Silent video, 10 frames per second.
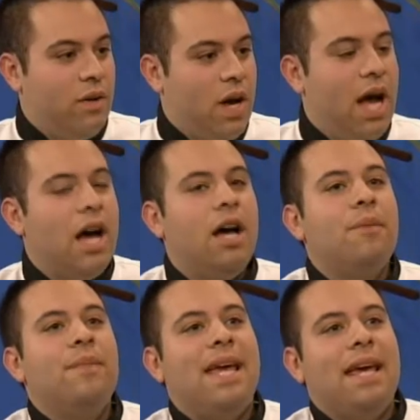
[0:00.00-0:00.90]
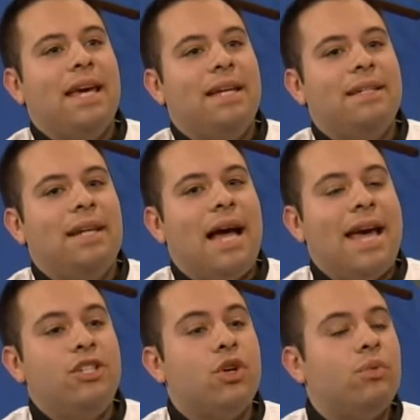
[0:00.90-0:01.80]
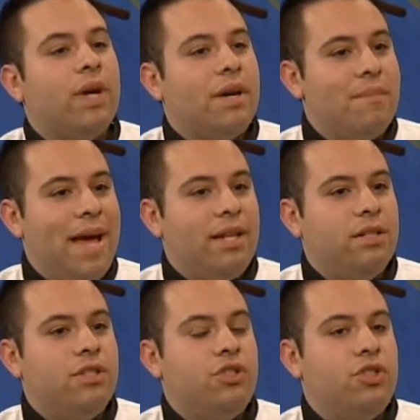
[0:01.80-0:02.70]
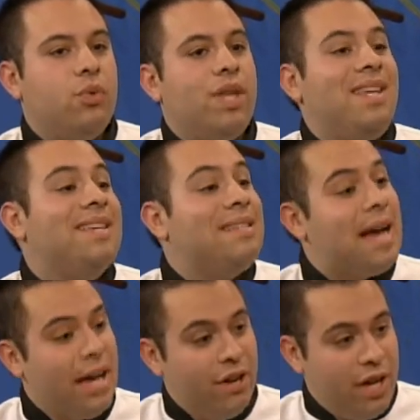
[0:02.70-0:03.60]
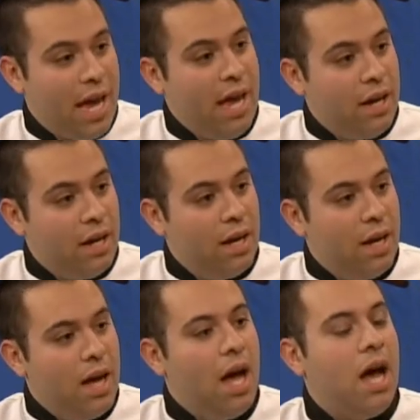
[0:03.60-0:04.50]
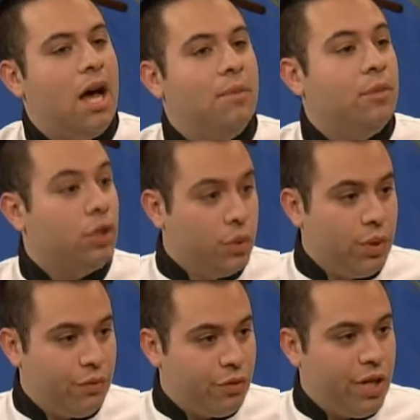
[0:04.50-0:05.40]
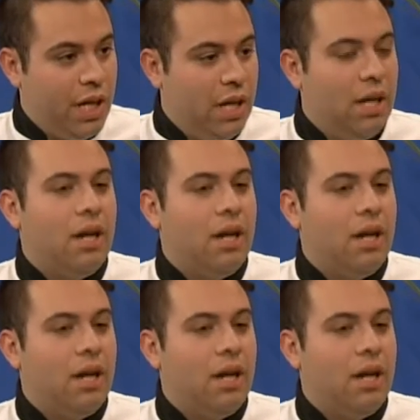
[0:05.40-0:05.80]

Yeah. Um, and I don't recommend doing the entire cake um, gluten free.